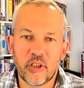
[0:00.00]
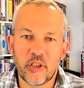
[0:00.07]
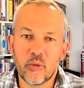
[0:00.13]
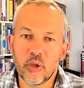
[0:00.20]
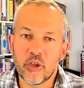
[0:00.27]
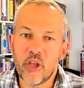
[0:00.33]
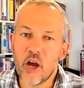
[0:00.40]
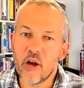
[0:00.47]
you
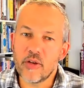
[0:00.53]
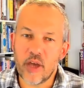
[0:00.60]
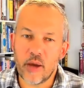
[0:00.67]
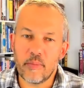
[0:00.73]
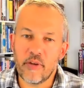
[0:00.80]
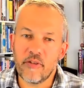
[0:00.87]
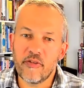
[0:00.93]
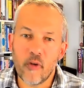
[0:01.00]
will know that
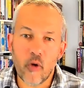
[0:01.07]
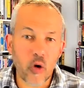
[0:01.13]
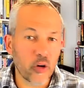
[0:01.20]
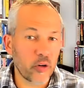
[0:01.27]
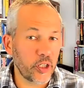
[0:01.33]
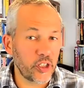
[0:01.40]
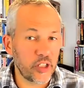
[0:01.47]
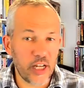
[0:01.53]
before
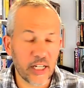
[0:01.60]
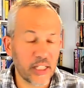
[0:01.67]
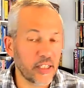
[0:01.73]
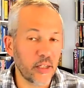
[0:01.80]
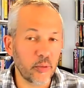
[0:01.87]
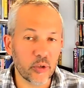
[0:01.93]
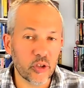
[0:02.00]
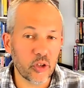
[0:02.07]

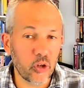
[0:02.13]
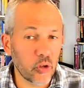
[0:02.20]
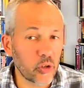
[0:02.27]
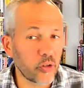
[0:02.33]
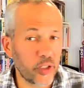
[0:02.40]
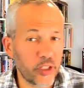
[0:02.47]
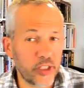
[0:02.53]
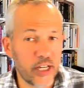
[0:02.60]
Christianity was called
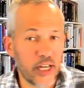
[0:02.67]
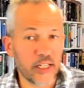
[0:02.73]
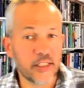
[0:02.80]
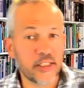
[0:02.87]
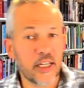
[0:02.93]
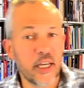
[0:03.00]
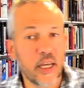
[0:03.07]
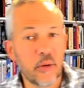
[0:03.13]
Christianity,